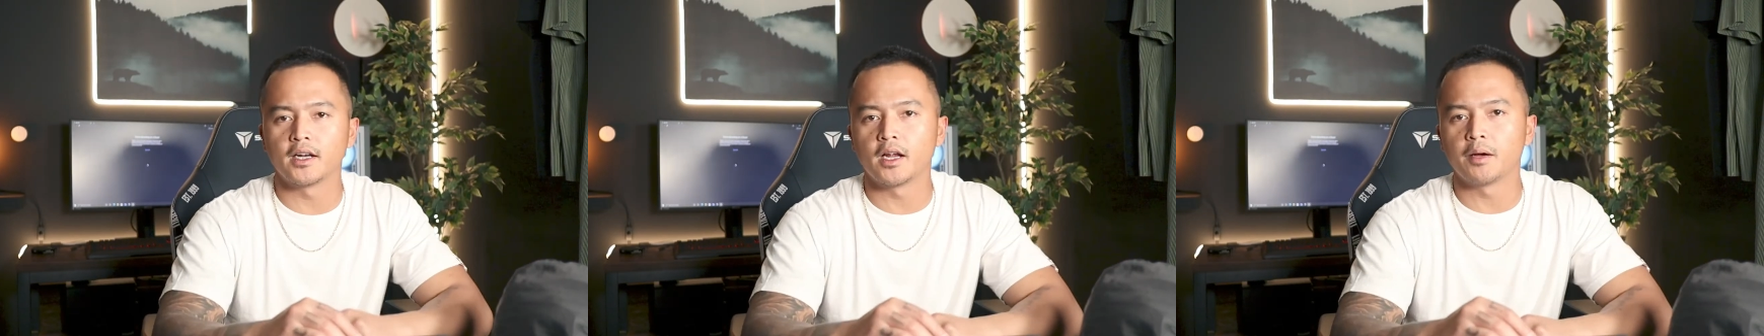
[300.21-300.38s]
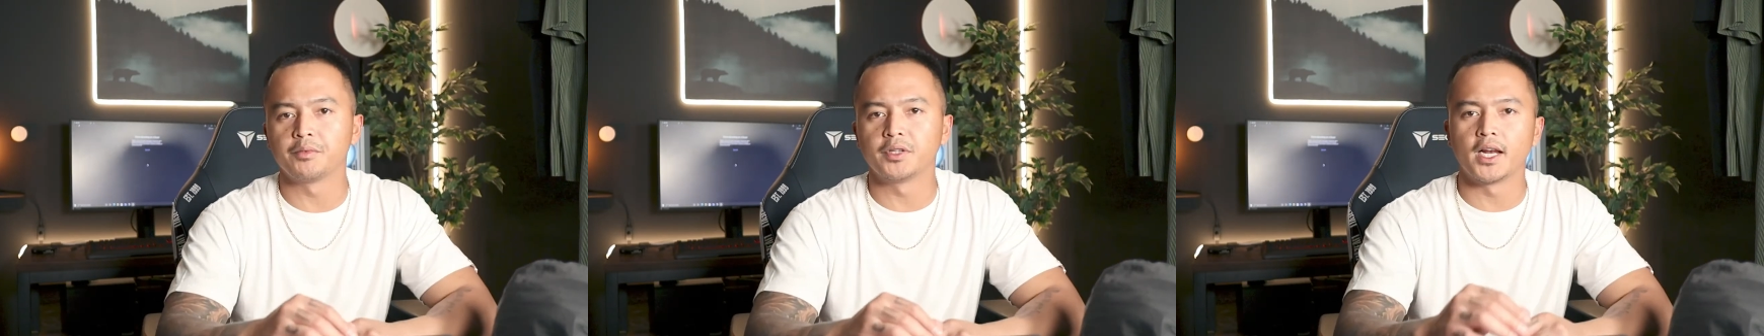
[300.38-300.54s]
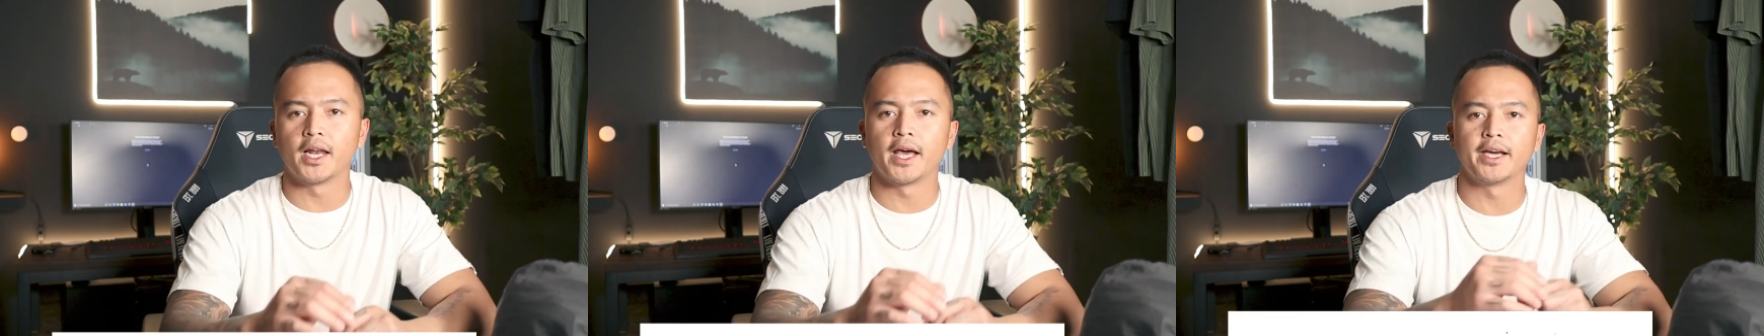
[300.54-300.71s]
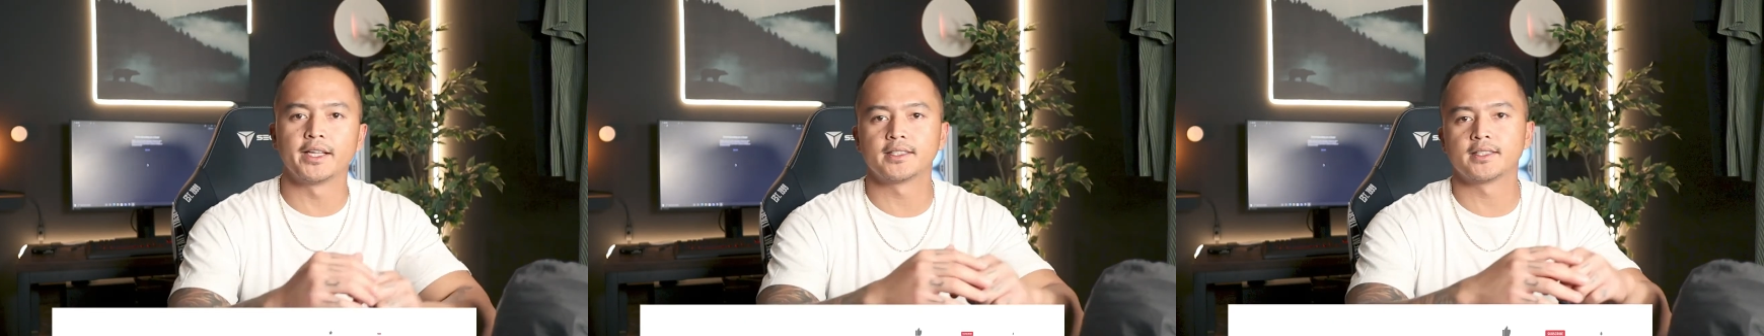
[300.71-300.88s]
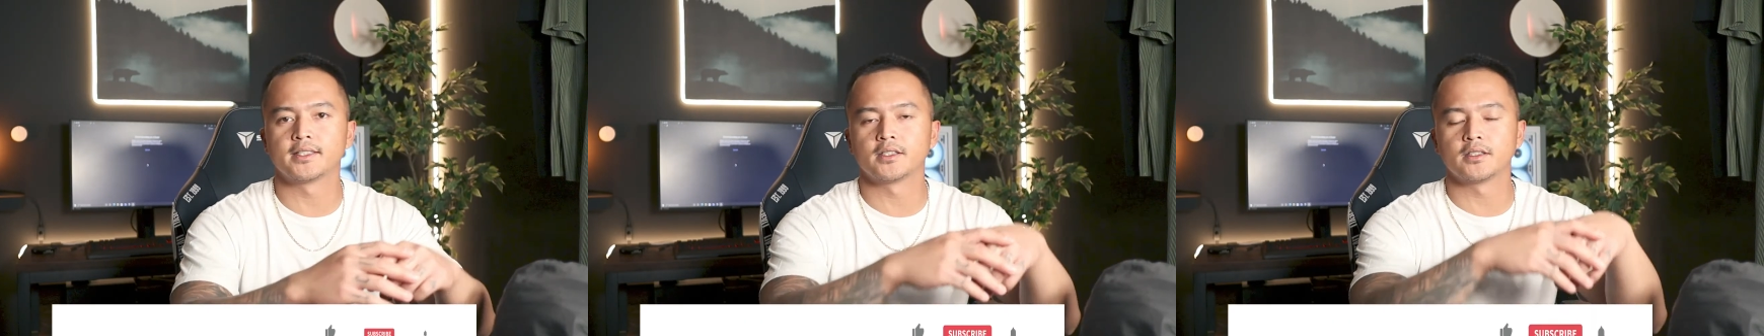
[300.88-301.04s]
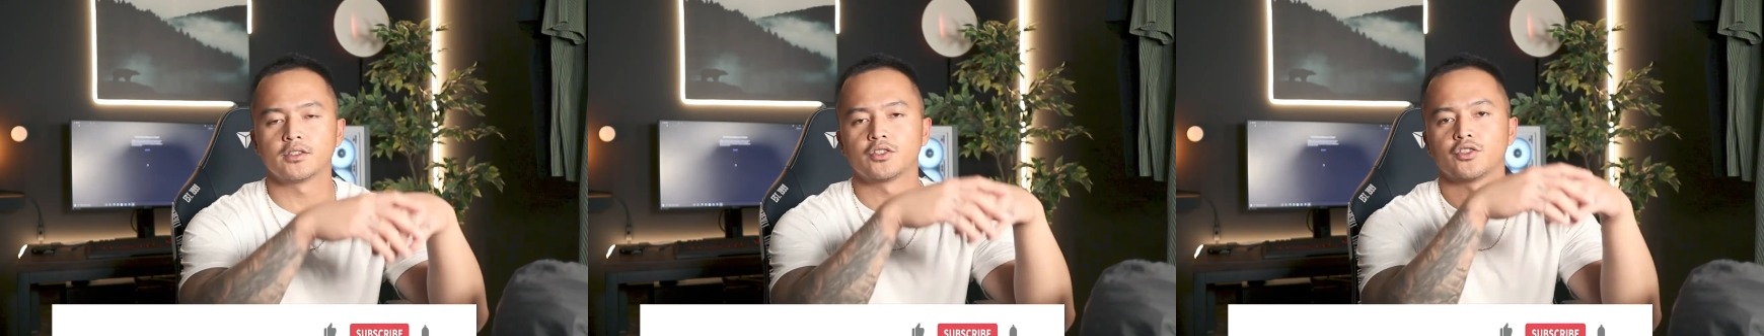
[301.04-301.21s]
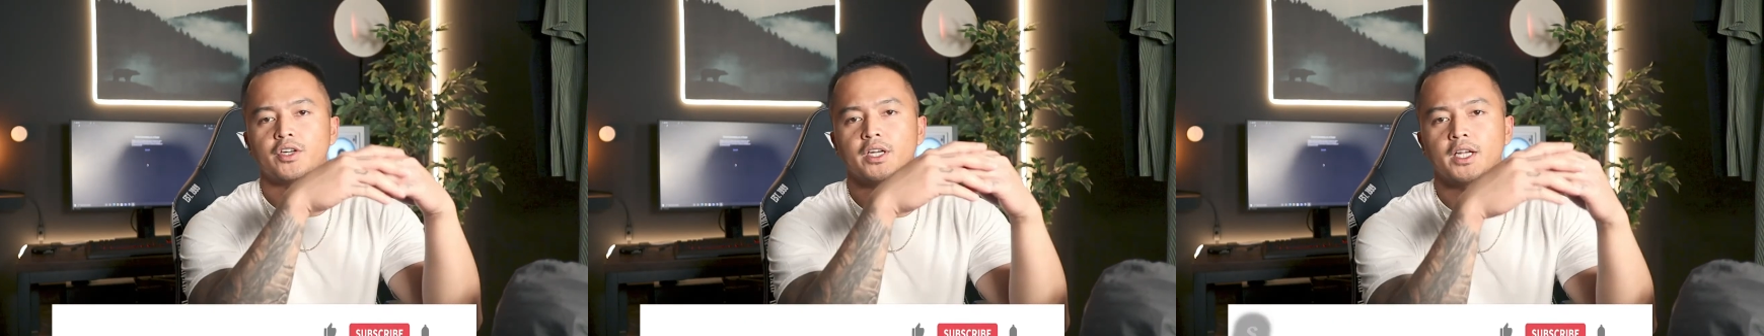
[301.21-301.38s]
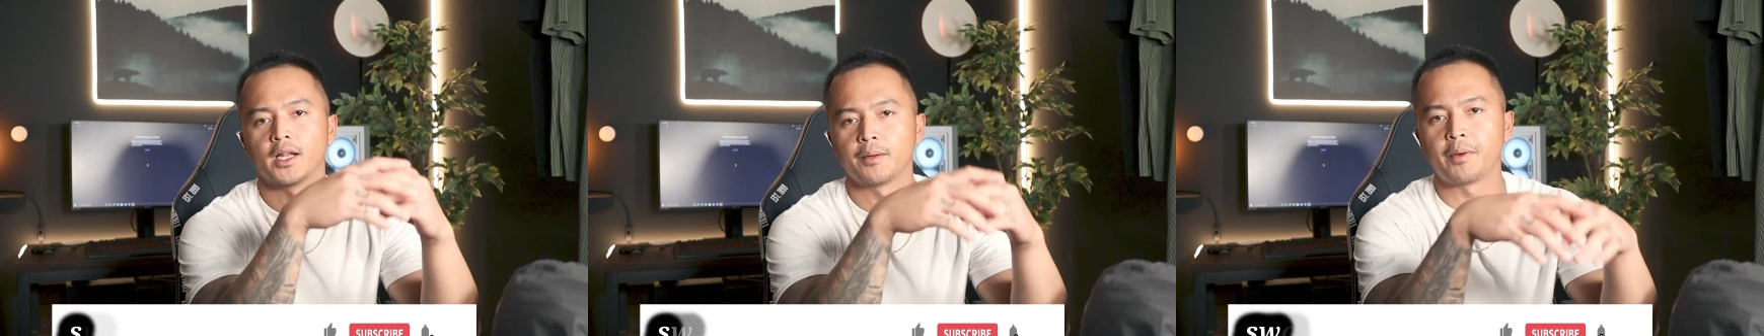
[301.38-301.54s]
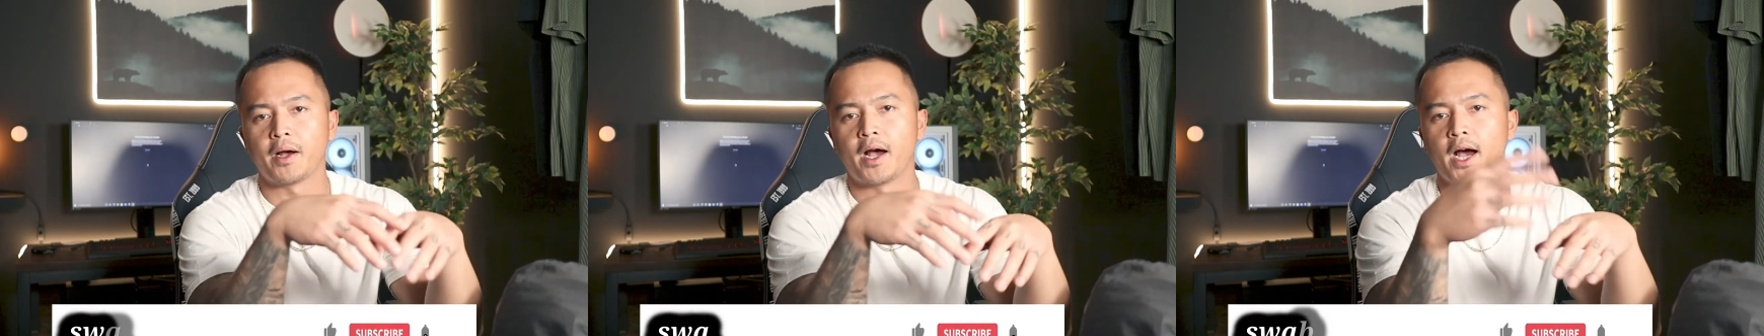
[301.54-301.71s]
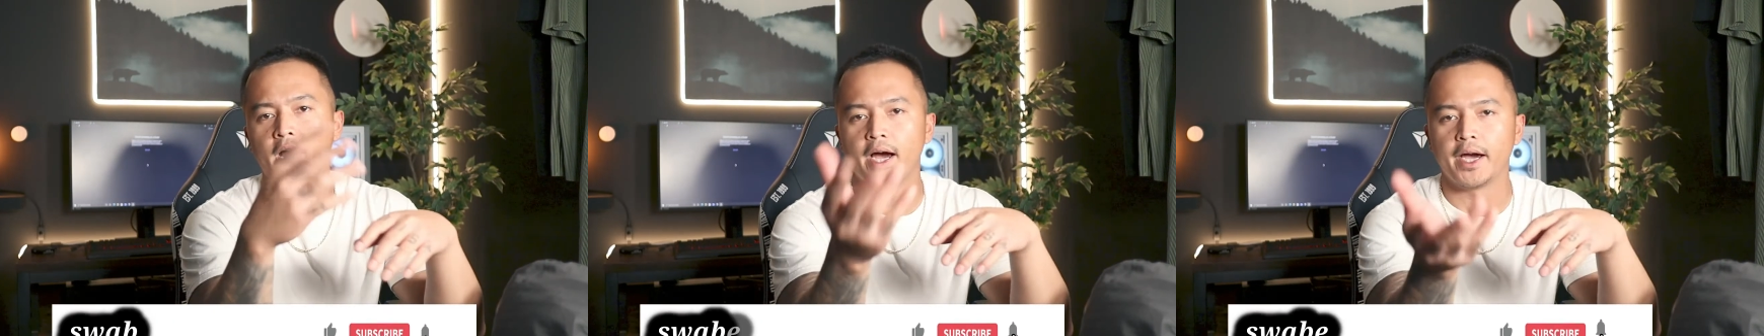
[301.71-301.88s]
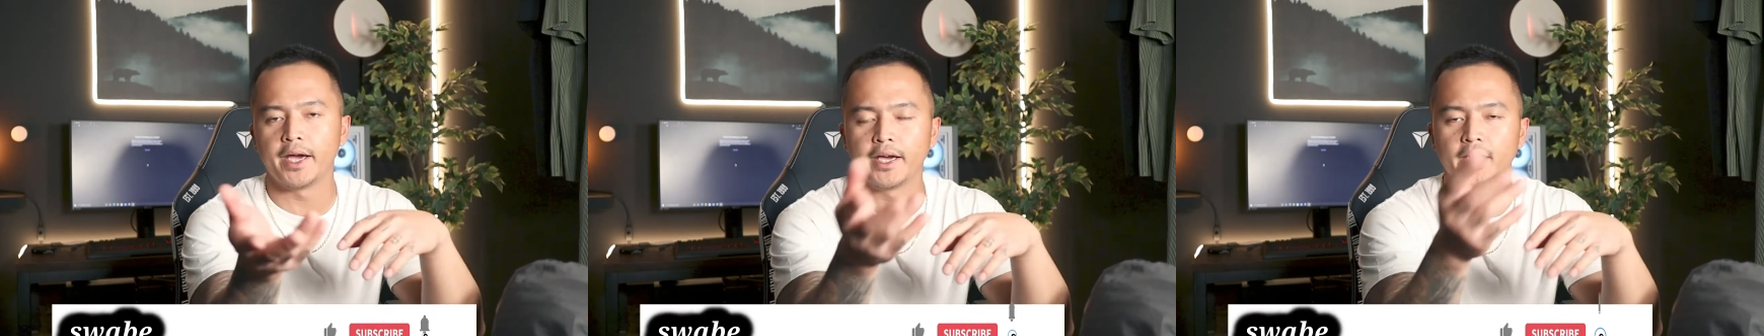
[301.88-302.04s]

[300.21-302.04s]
up the lights, turn it up high